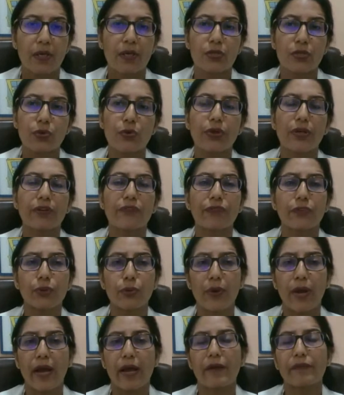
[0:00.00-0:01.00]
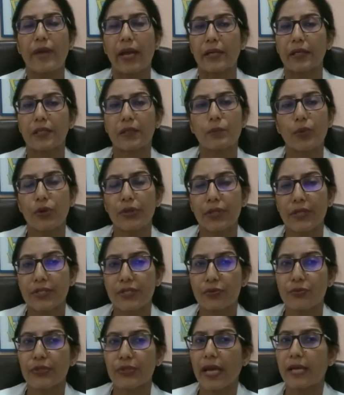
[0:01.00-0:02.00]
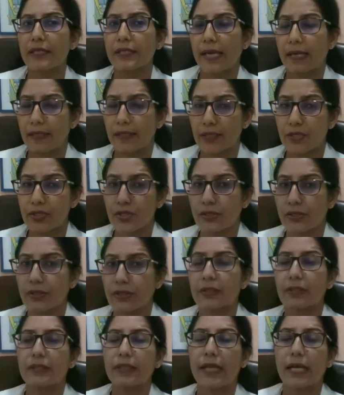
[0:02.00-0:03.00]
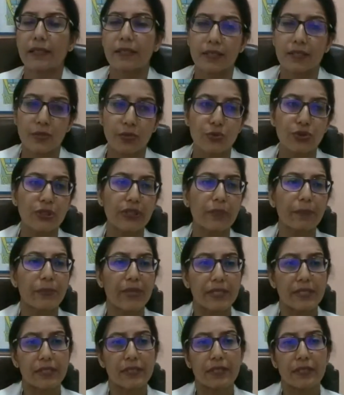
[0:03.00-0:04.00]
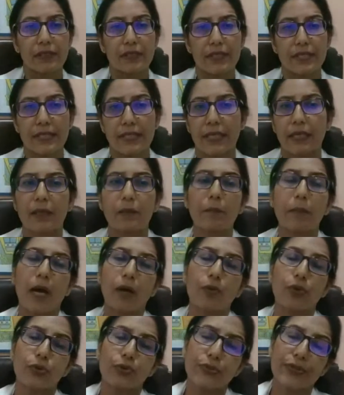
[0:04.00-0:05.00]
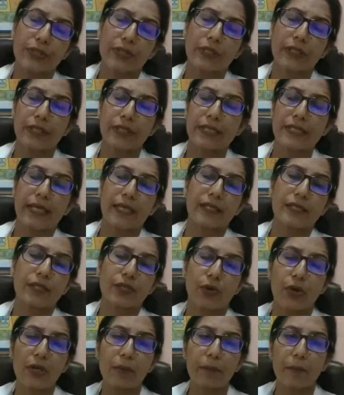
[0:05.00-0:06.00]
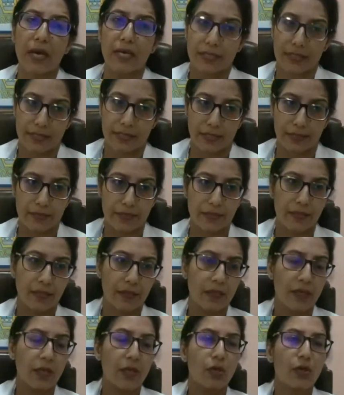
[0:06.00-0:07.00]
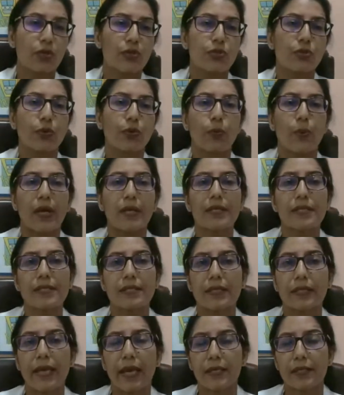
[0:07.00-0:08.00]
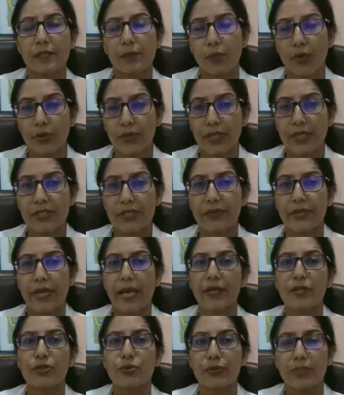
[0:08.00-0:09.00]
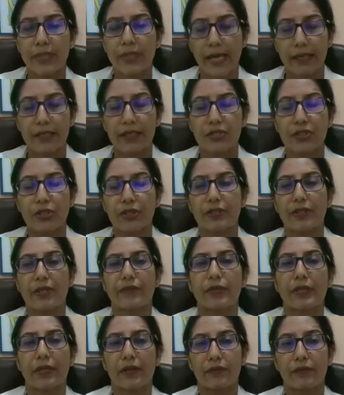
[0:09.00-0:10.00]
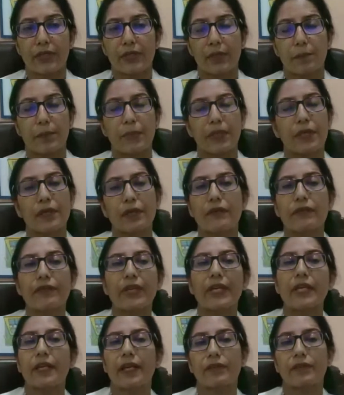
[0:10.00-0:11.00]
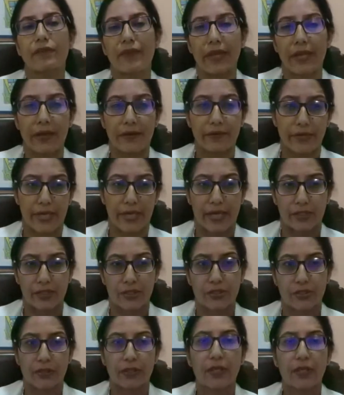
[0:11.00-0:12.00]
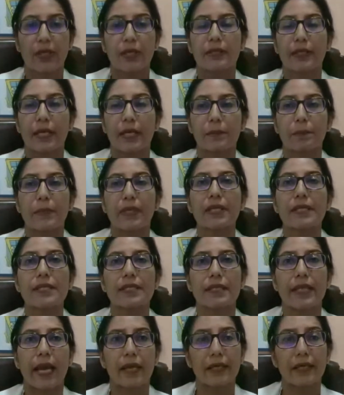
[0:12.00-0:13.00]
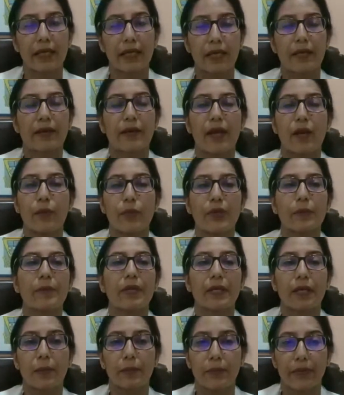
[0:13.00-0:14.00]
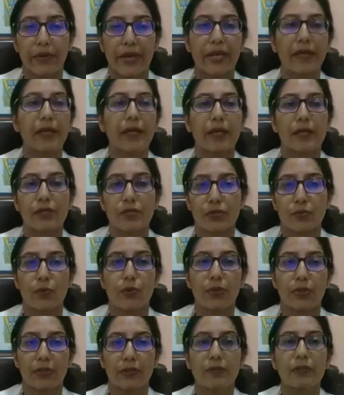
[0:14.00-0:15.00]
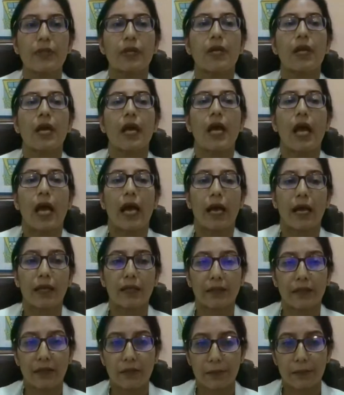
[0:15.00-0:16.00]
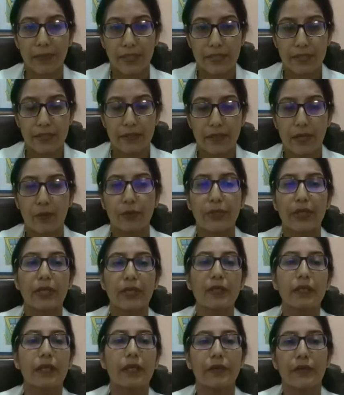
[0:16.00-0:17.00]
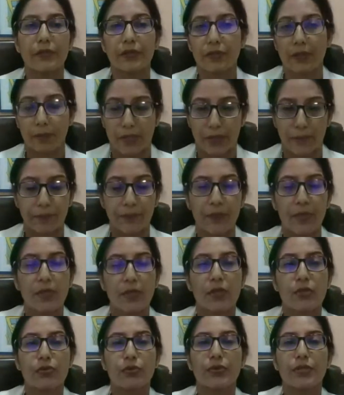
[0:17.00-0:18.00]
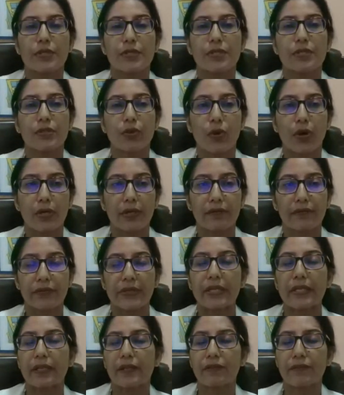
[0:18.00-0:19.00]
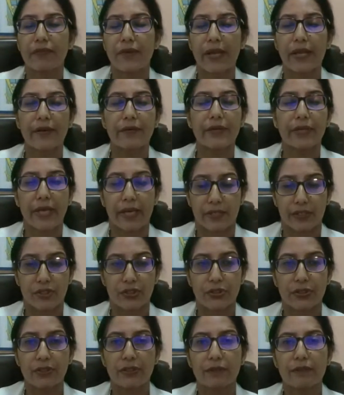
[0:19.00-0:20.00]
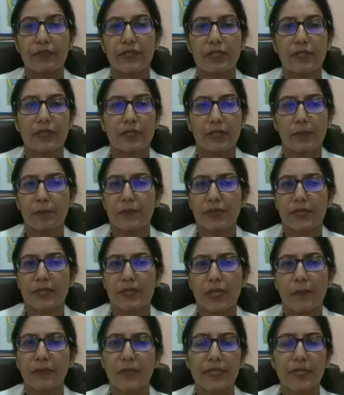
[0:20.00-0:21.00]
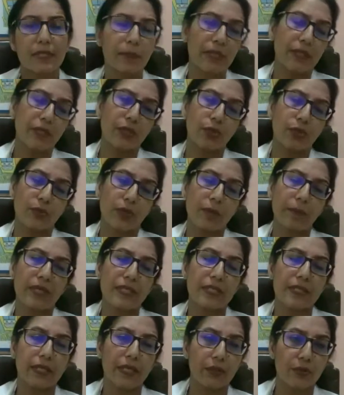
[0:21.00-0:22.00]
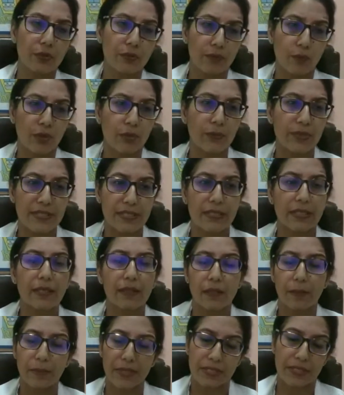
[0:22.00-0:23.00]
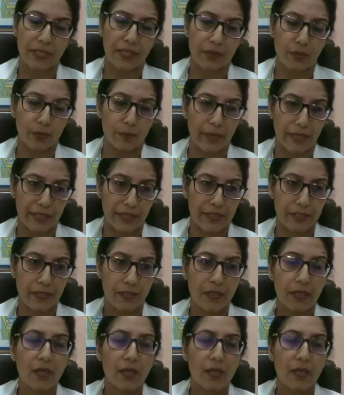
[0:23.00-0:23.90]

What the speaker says: So if you have antibodies to that allergen, that is usually present in the skin bound to certain cells called mast cells. So once the antibodies react to the allergen, they will give a typical wheal and flare reaction. That means that area will become red and swollen, and there will be a surrounding erythema. So this is called a wheal and flare reaction, which is something similar to a mosquito, what we see in a mosquito bite.